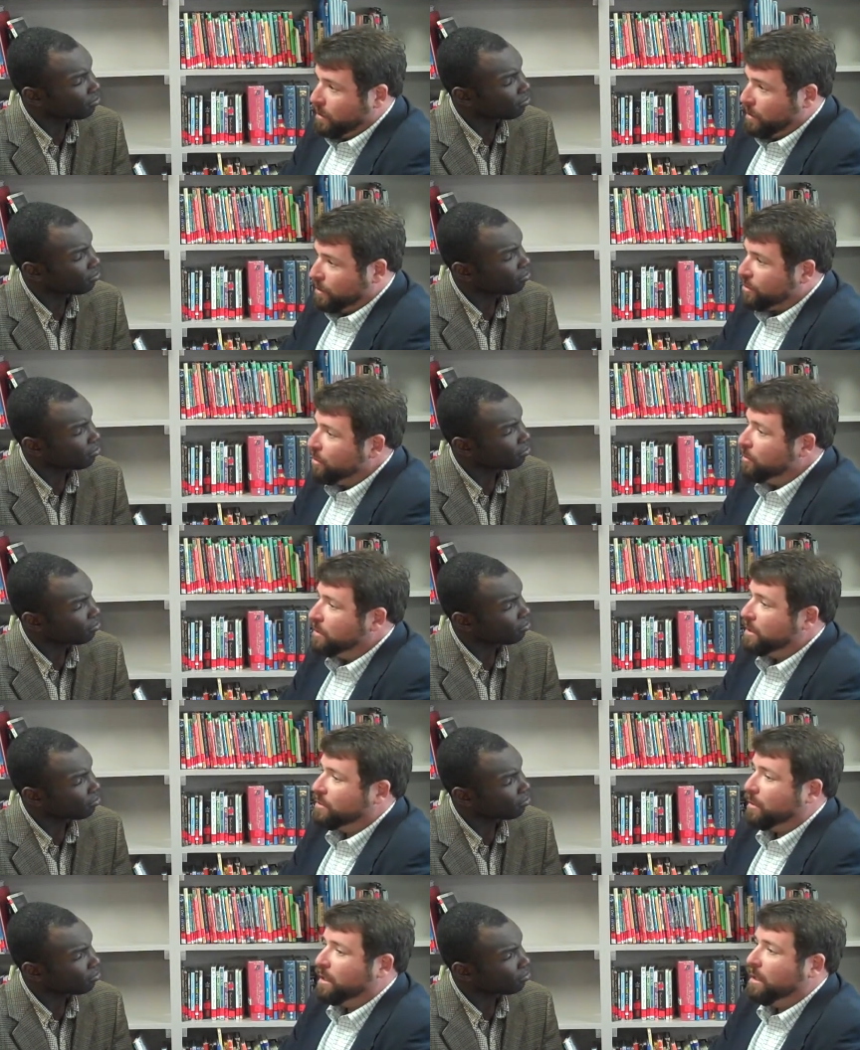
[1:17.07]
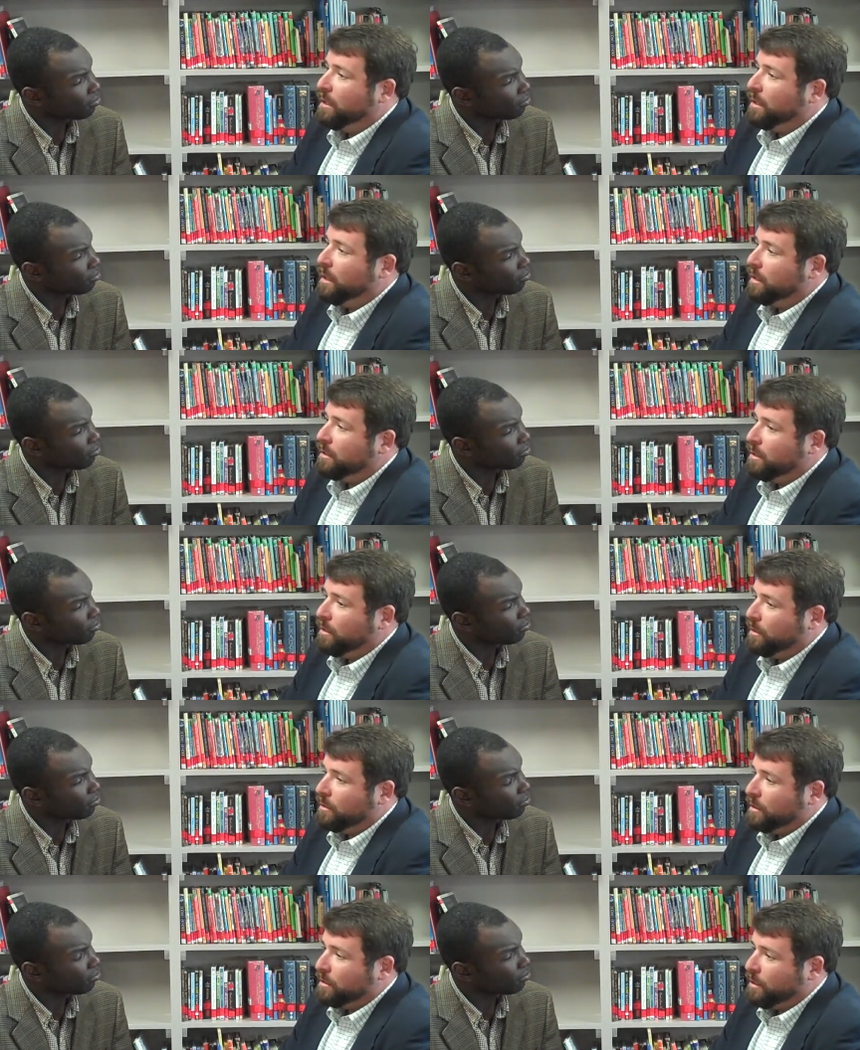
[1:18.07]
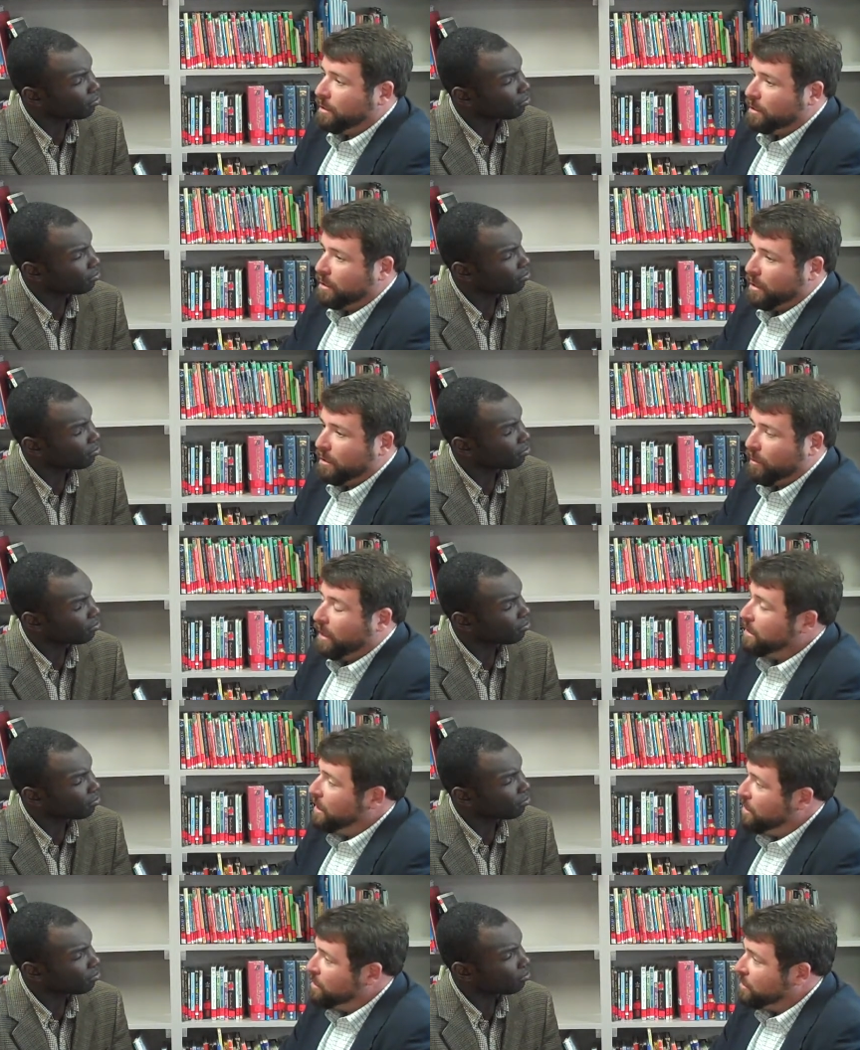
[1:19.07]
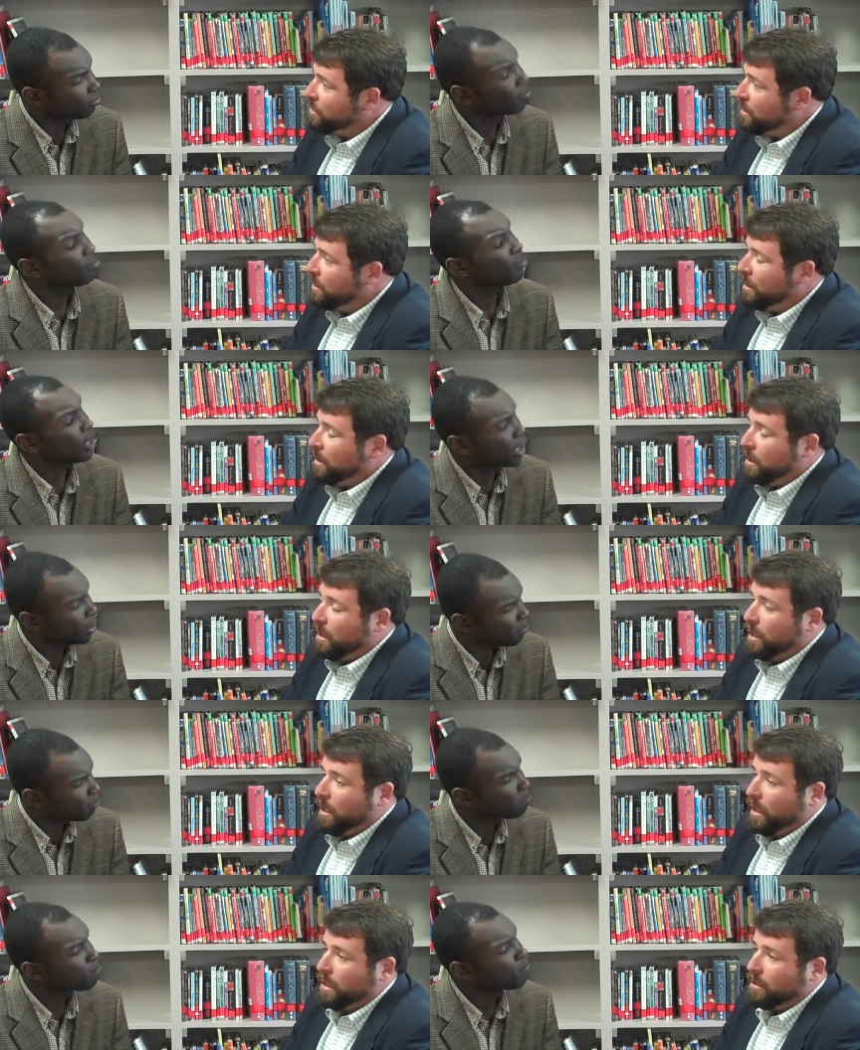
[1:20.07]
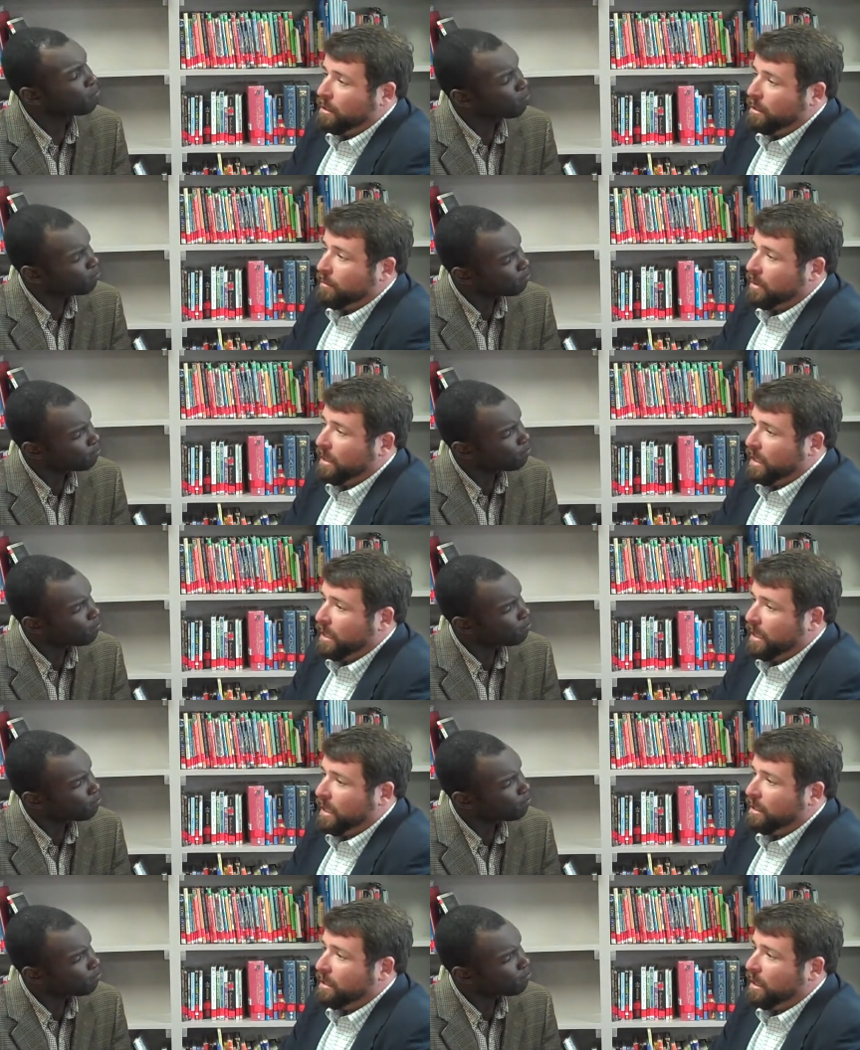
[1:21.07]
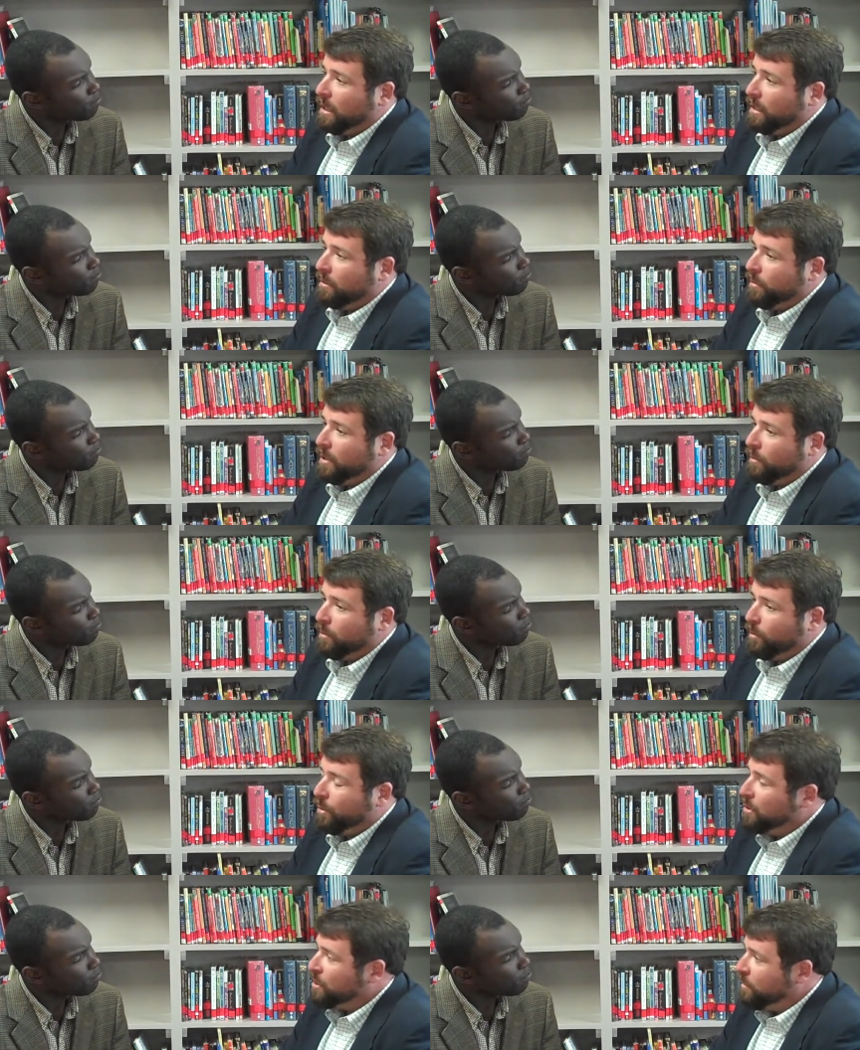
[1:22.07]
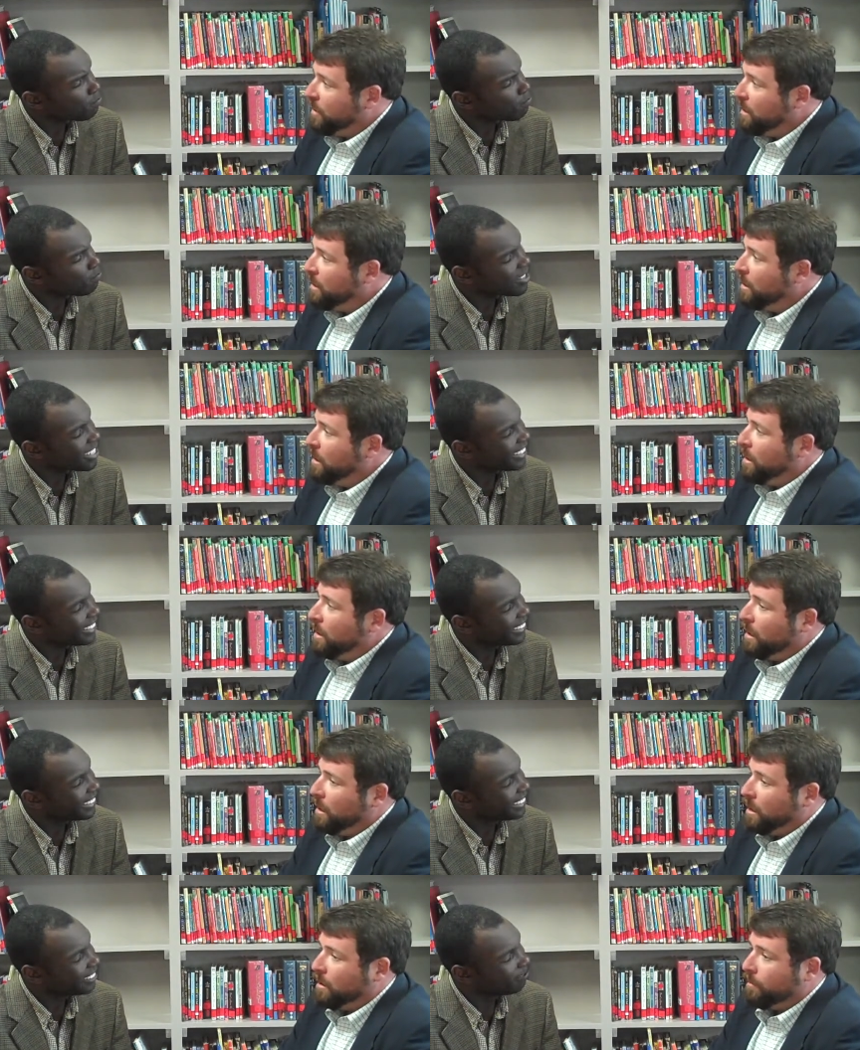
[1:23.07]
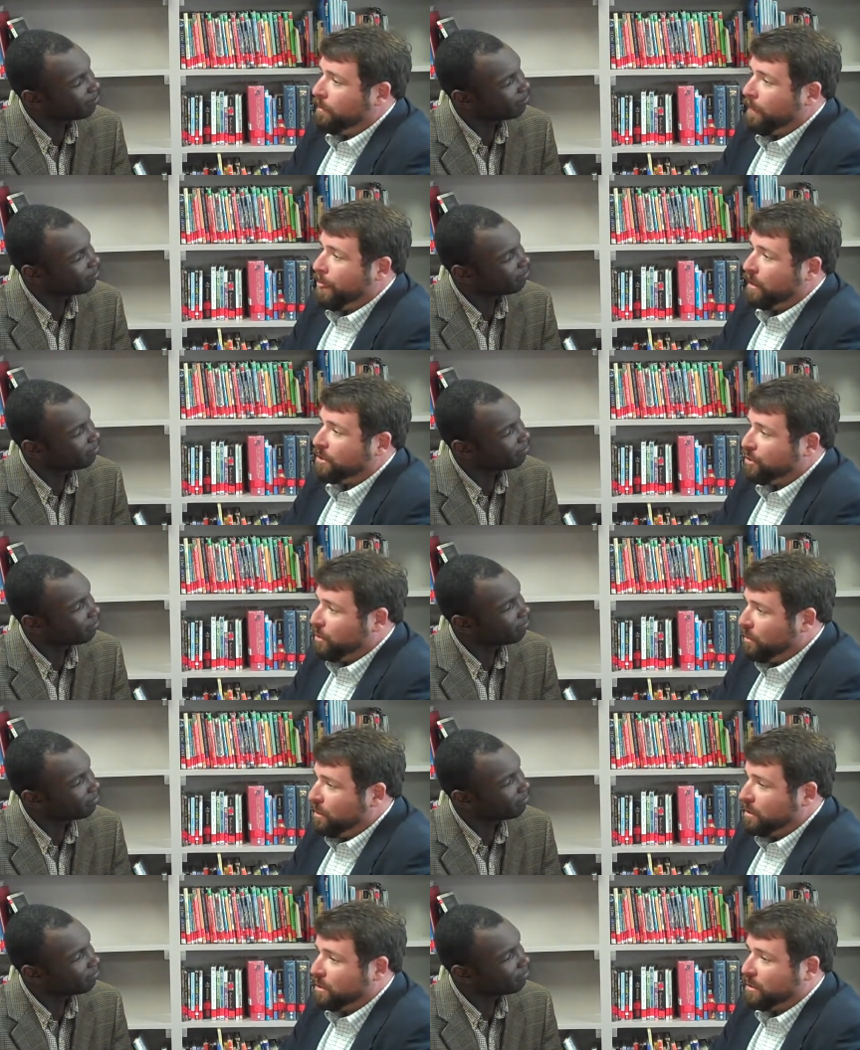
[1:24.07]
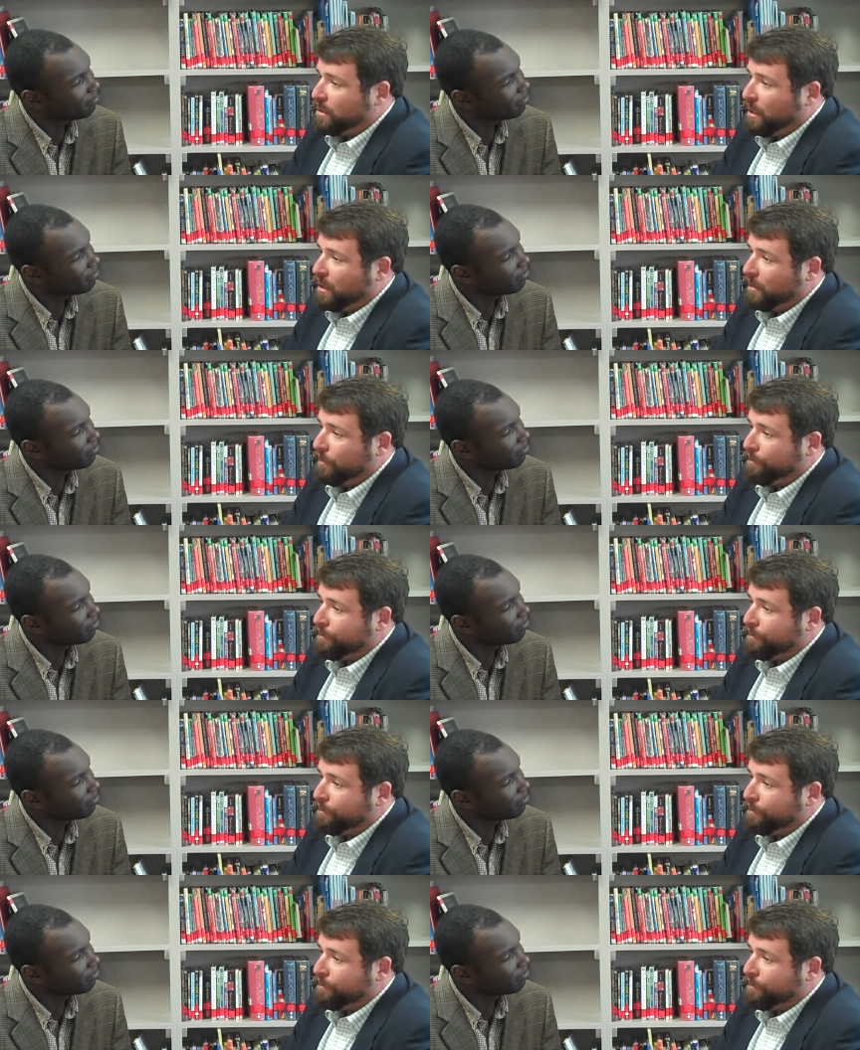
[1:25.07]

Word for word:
Speaker 1: in the school district here, it, you know, it took uh, great teachers and um, that I had and people pushing me, um, students, um,